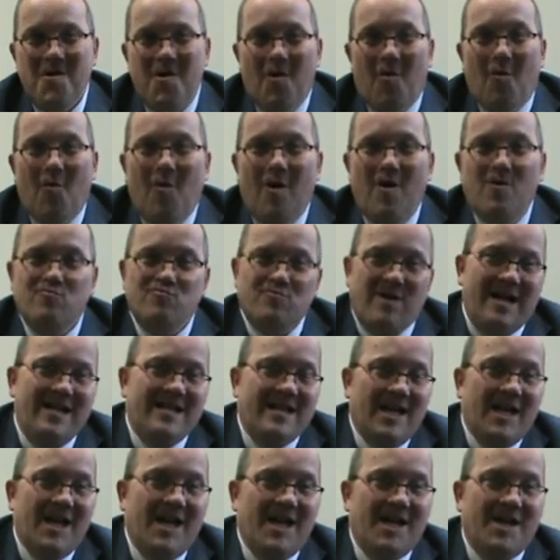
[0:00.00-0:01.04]
or
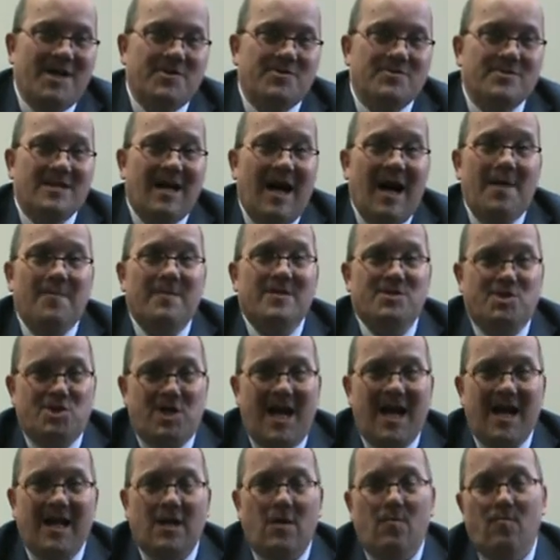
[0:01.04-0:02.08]
right here on the
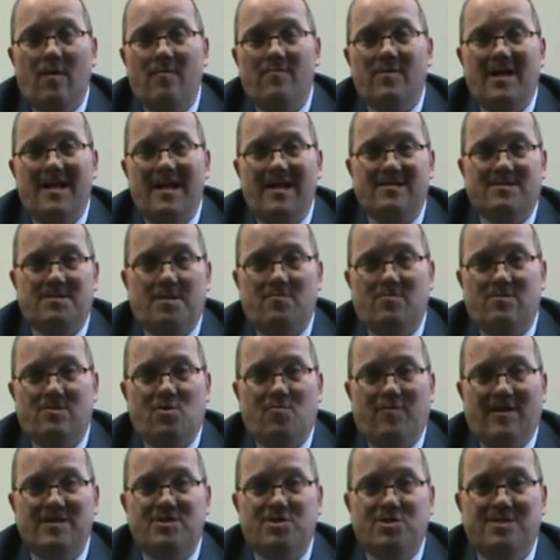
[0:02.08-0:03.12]
channel when we'll answer those
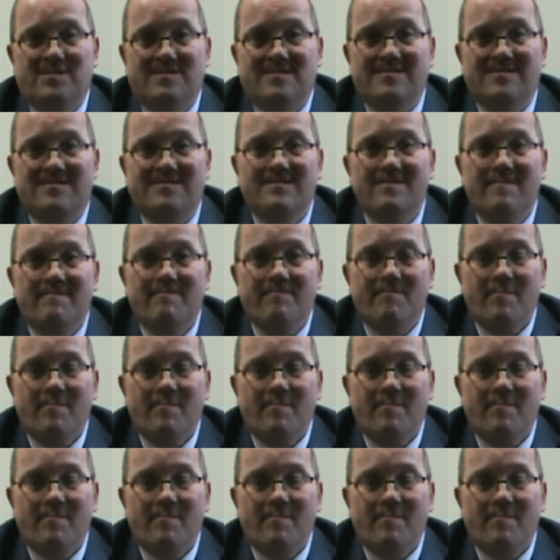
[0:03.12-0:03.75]
questions.